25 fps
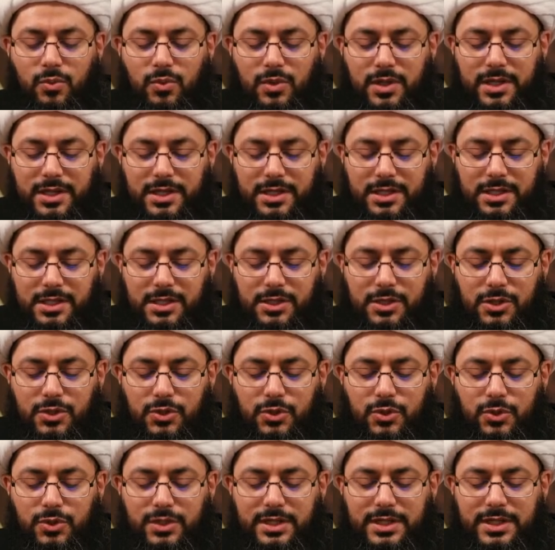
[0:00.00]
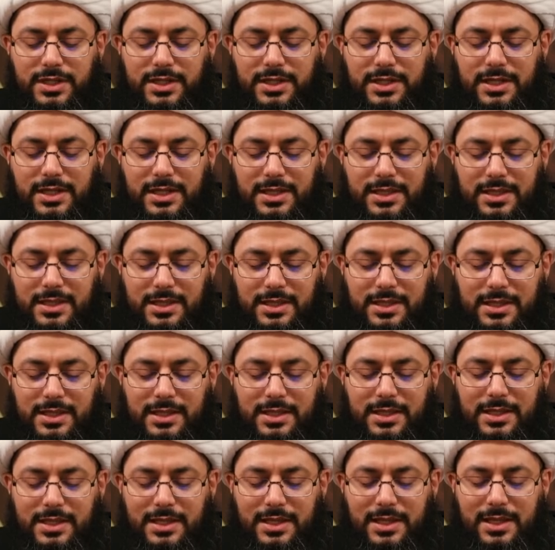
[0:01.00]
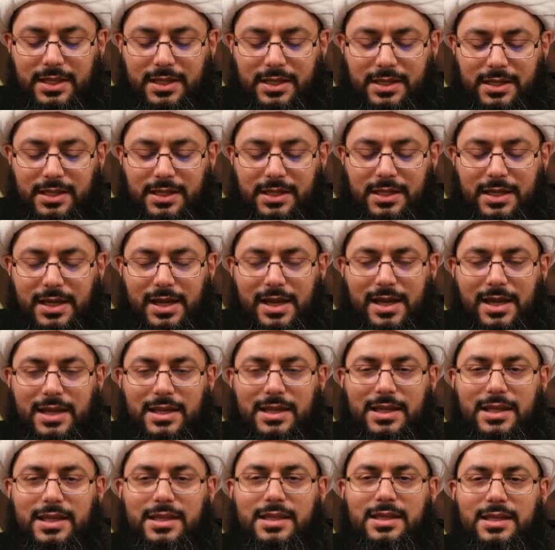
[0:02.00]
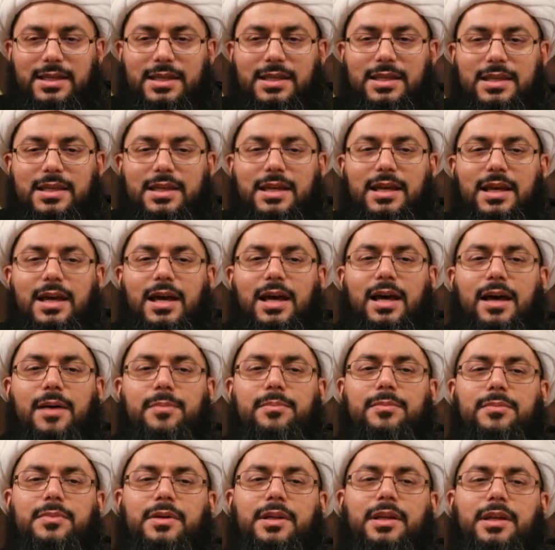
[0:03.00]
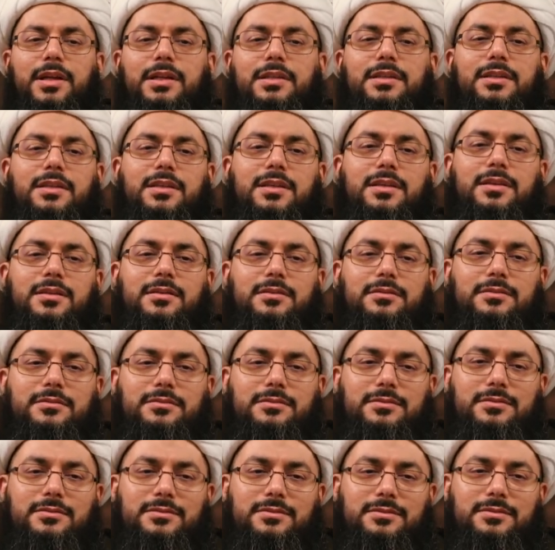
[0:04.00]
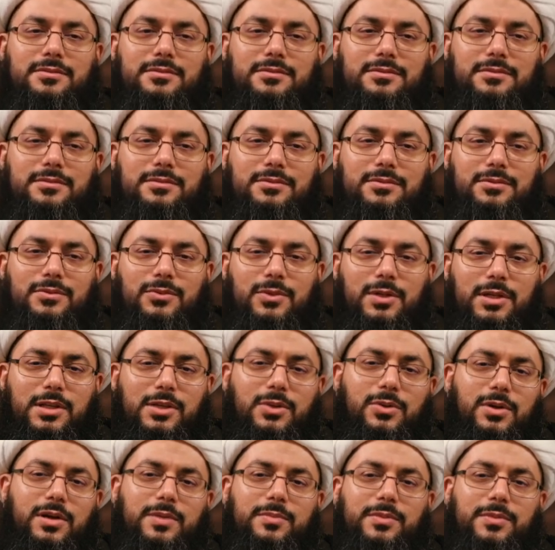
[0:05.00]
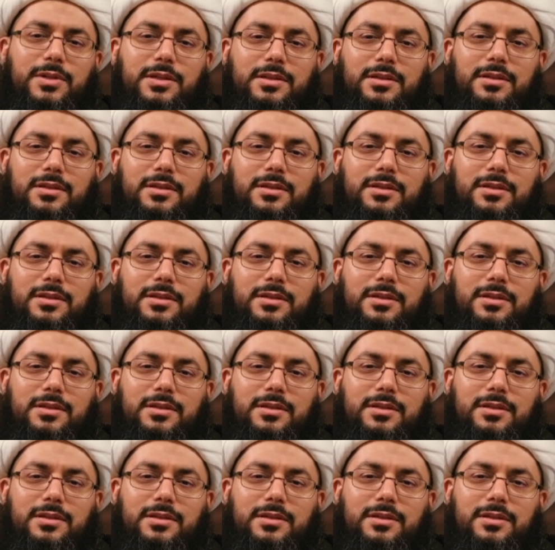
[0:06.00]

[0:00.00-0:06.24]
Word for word: context of authority, an authority who will lead you.